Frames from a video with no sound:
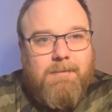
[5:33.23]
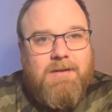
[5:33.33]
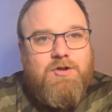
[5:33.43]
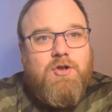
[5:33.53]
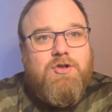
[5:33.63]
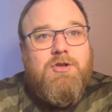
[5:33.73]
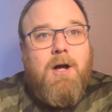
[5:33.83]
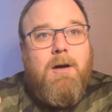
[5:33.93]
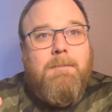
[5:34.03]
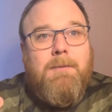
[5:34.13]
Not a
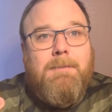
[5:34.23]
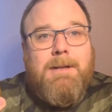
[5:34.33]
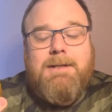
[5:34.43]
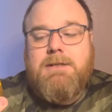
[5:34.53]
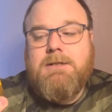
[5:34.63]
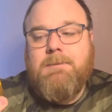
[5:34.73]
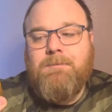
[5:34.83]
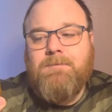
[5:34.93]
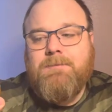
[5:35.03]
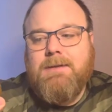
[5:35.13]
sharp bitterness,
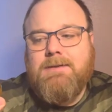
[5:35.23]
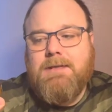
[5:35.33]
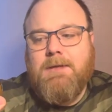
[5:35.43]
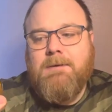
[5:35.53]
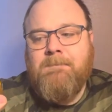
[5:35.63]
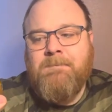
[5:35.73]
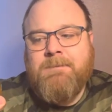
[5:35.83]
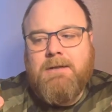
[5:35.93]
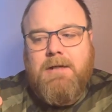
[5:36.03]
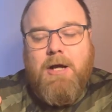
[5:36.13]
it's a
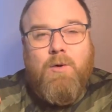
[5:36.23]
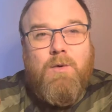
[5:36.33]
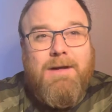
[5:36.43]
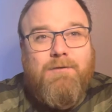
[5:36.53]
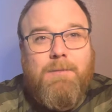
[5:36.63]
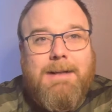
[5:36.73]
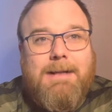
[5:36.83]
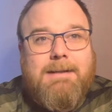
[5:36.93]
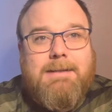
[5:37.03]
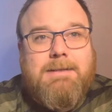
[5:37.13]
low level
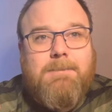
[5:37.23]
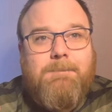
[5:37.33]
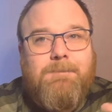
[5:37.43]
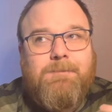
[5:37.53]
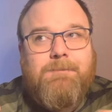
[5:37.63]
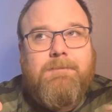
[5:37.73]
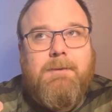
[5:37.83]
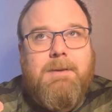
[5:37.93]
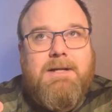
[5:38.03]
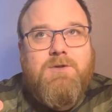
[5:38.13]
bitterness,
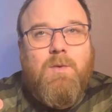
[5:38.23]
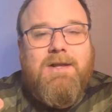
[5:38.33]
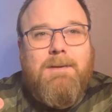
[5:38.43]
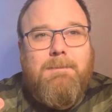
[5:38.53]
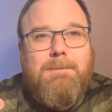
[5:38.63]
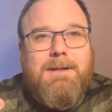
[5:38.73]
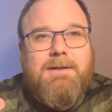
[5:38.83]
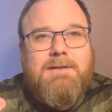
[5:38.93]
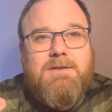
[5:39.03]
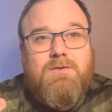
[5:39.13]
but it's one of them
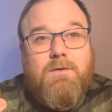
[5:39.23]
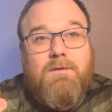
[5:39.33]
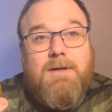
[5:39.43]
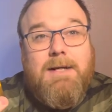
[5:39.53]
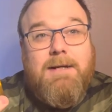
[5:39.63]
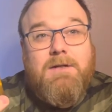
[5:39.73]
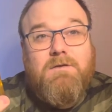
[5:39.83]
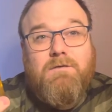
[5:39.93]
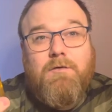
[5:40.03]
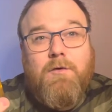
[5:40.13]
bitterness that sort of
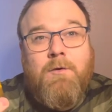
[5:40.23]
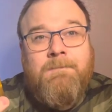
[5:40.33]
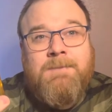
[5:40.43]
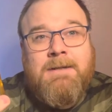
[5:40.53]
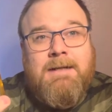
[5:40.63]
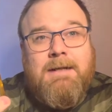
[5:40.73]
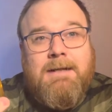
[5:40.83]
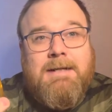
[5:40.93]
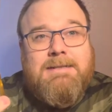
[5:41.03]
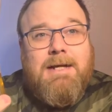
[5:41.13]
lingers through
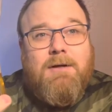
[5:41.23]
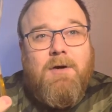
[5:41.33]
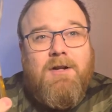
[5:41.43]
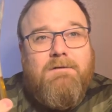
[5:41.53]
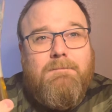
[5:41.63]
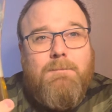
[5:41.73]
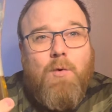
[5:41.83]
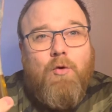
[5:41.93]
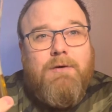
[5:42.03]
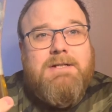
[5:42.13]
and has that kind of
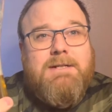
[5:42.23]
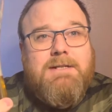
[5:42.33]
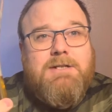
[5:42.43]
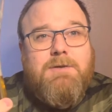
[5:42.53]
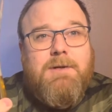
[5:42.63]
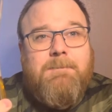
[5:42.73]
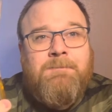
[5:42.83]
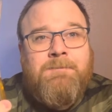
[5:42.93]
moorishness to it.